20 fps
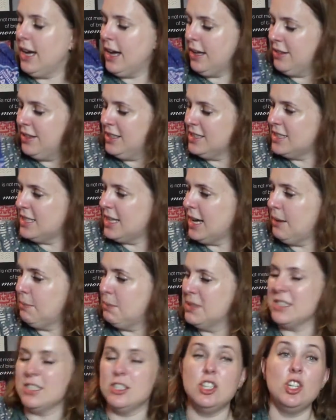This top
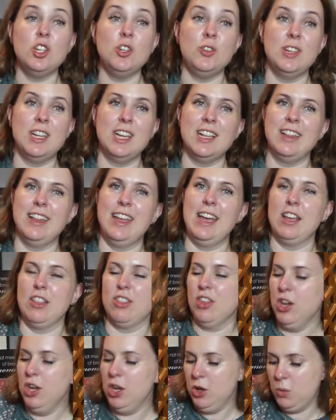is a tunic
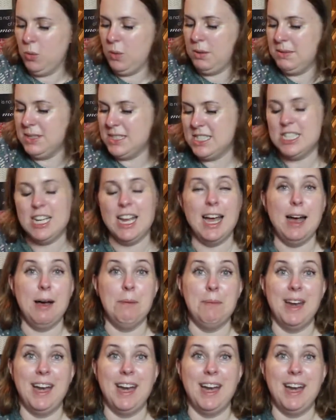length women's top,